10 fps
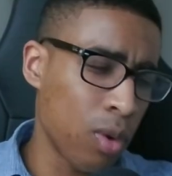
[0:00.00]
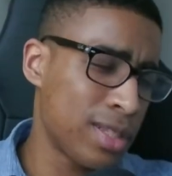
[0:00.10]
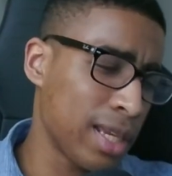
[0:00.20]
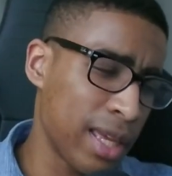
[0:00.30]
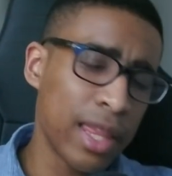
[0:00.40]

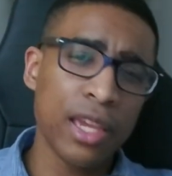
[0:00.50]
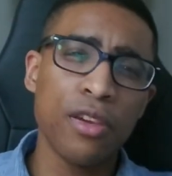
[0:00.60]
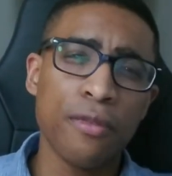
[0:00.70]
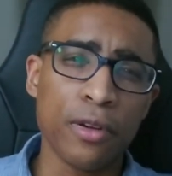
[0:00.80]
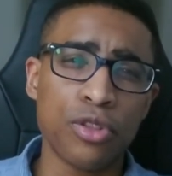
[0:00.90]
Once again, thank
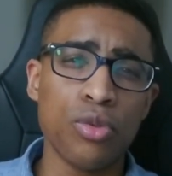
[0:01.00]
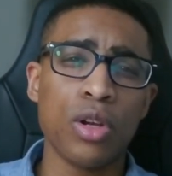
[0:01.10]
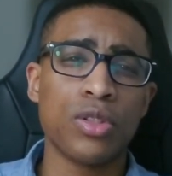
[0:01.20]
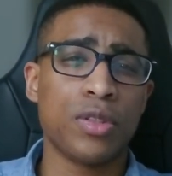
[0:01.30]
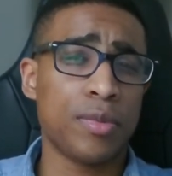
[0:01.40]
you for
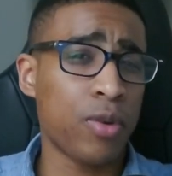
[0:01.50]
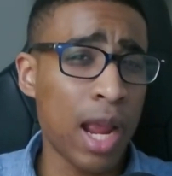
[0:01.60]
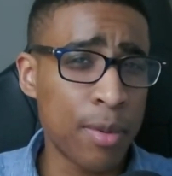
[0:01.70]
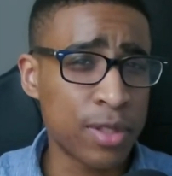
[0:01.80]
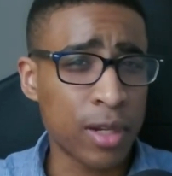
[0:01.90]
200
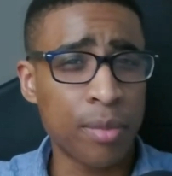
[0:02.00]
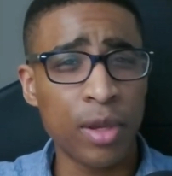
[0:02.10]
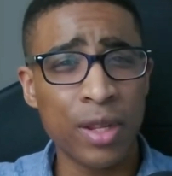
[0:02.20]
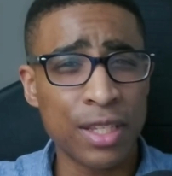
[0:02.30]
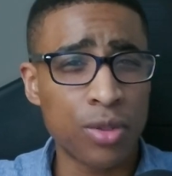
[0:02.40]
subscribers. Our
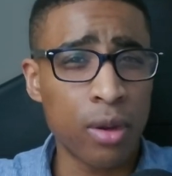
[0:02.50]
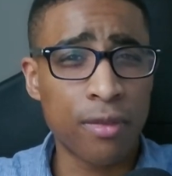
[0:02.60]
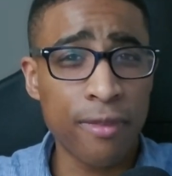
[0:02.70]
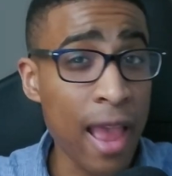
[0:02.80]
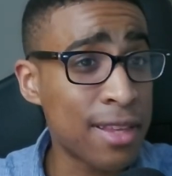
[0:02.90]
community is growing
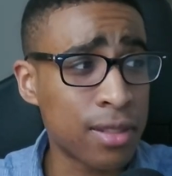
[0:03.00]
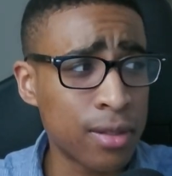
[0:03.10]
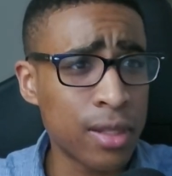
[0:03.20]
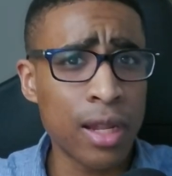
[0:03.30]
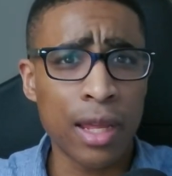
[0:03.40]

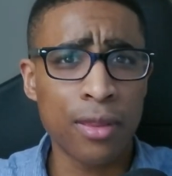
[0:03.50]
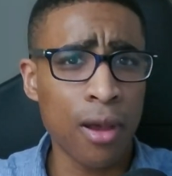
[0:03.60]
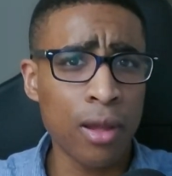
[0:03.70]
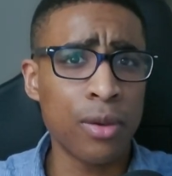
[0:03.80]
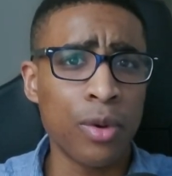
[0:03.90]
faster than I
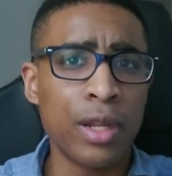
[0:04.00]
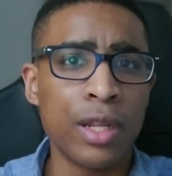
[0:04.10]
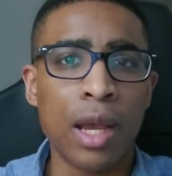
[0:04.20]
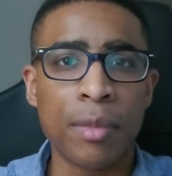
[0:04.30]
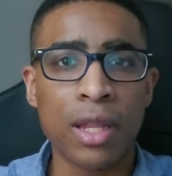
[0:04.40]
thought it would,
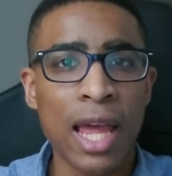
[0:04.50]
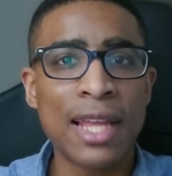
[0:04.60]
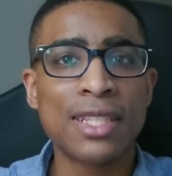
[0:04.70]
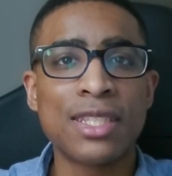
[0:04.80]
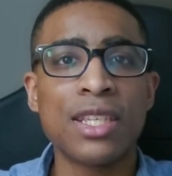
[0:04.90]
and I'm
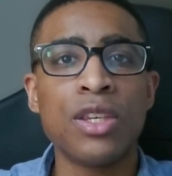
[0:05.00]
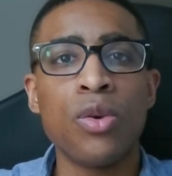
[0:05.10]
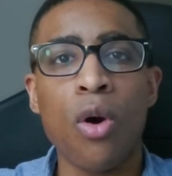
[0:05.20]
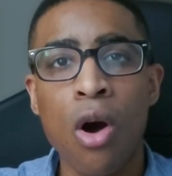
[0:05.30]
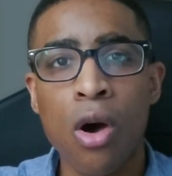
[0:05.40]
glad to see
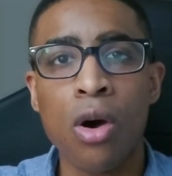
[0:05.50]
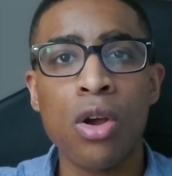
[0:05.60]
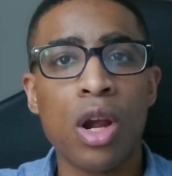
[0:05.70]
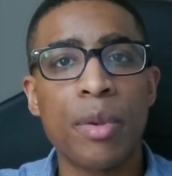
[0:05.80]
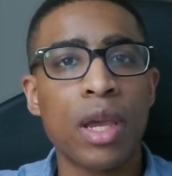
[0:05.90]
you all
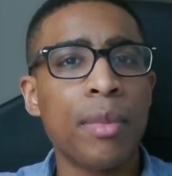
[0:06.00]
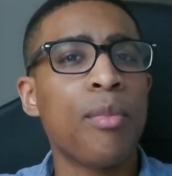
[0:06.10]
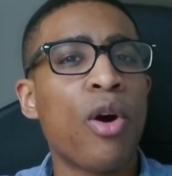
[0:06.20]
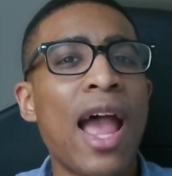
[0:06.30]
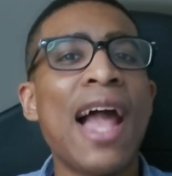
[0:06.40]
becoming
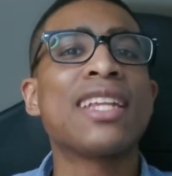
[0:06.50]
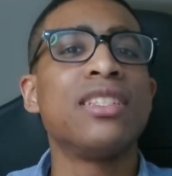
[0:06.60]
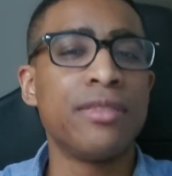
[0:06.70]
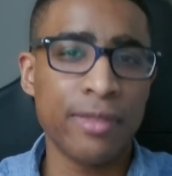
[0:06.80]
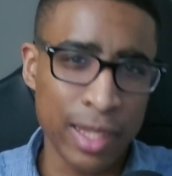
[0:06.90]
more
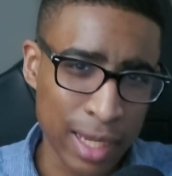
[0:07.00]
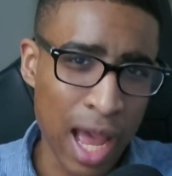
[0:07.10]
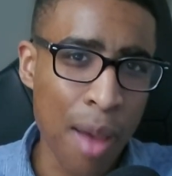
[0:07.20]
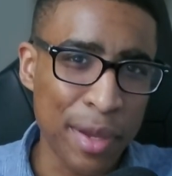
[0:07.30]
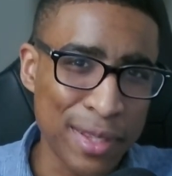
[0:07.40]
active in the
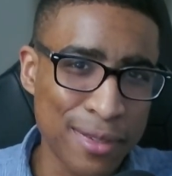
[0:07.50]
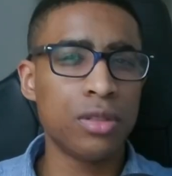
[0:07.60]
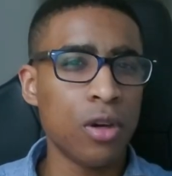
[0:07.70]
comments.